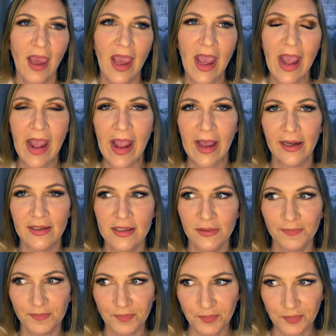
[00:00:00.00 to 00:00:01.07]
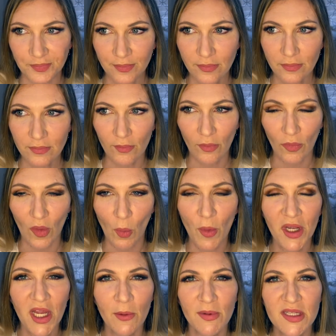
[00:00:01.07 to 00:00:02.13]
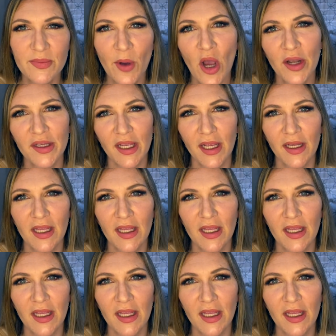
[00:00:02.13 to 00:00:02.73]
And when he responded,